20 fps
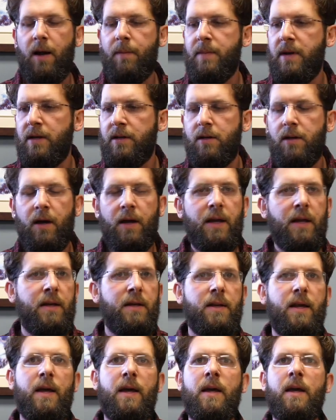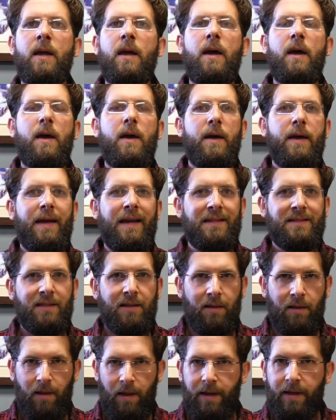I mean, night and day, it's
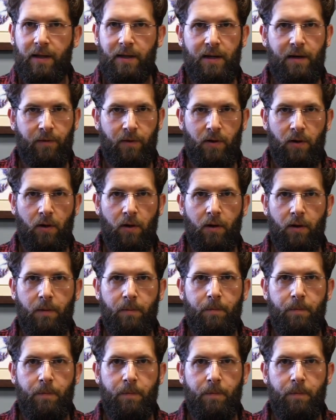like a different dog.